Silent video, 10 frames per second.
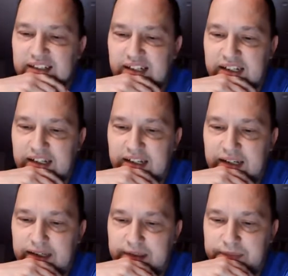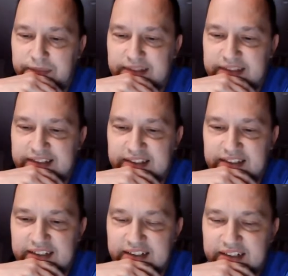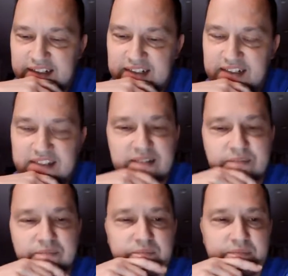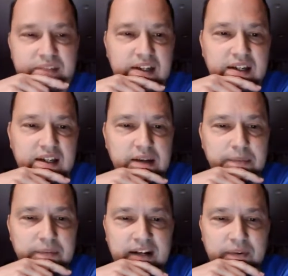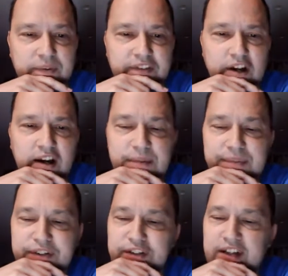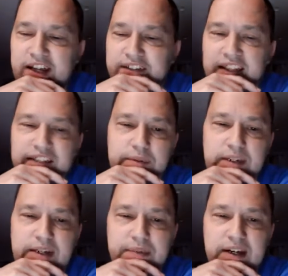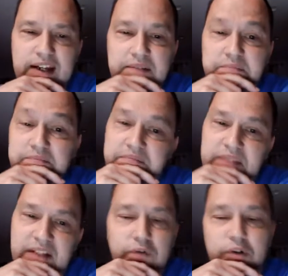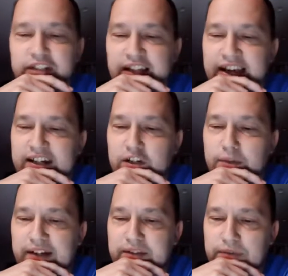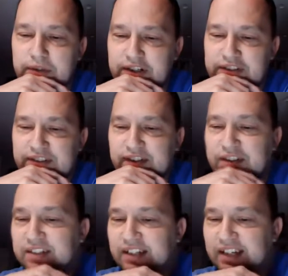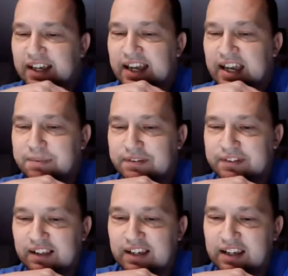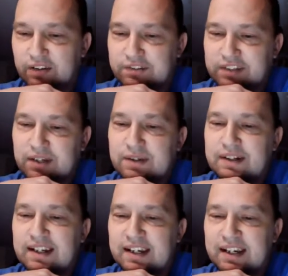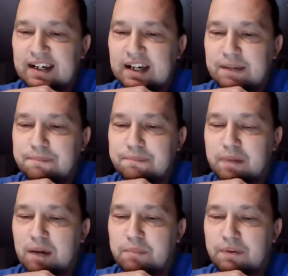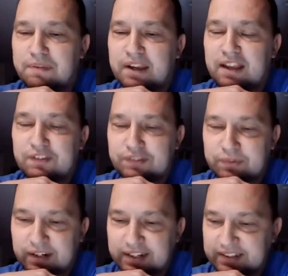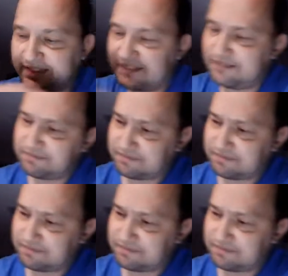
Let's see here. But anyway, sorry I missed you guys last week, but unfortunately I had to go back to work. So, hey, Priscilla, how's it going? Hey, Bob with Kayla's Aquatics.